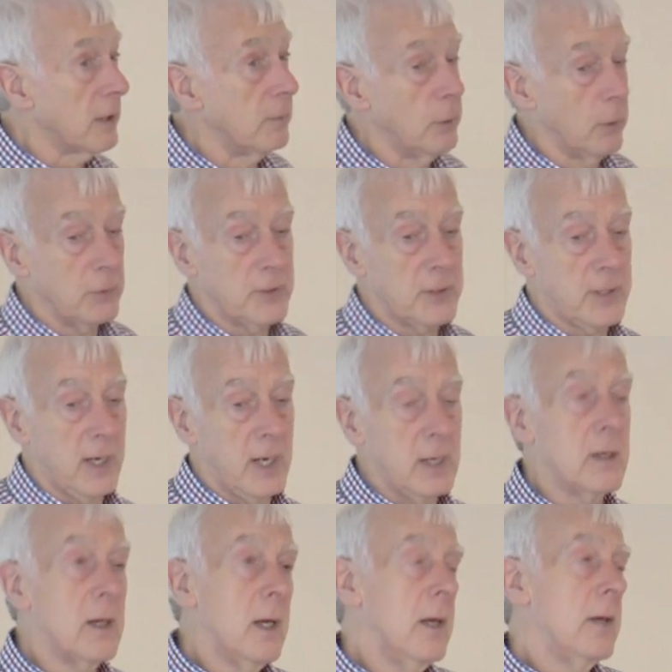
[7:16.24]
important today
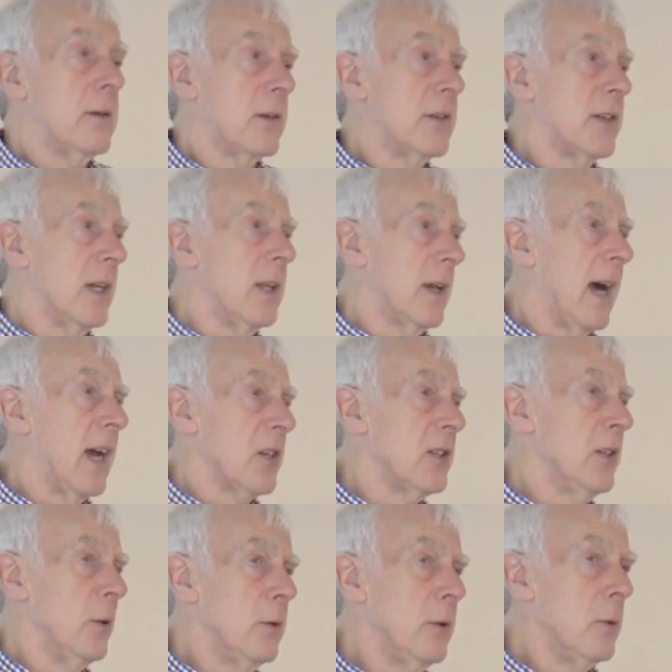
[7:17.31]
to see that
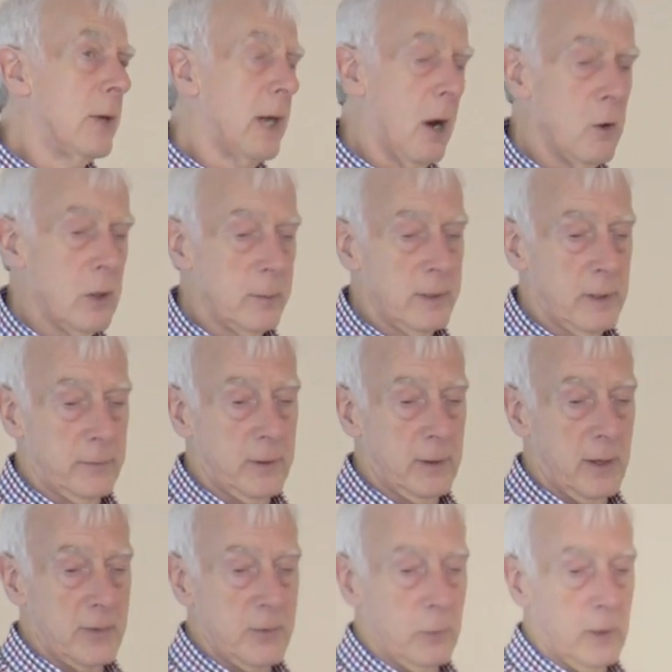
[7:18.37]
actually you code them in different
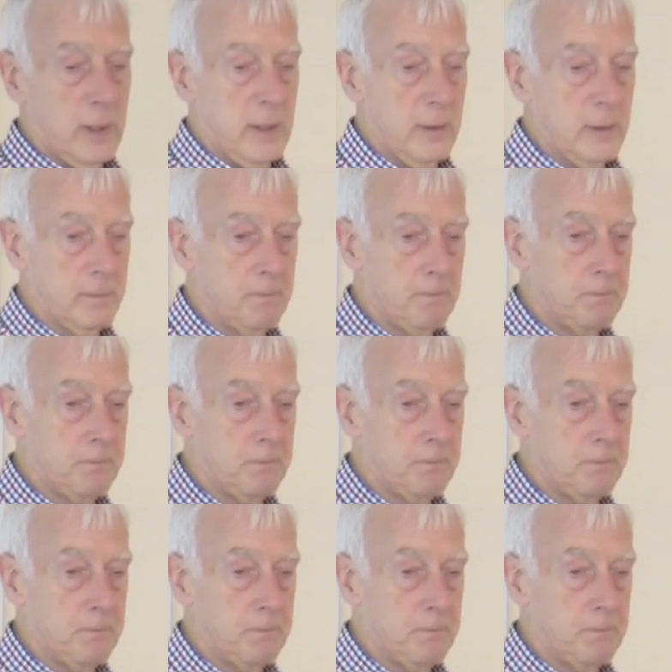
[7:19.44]
kinds of ways.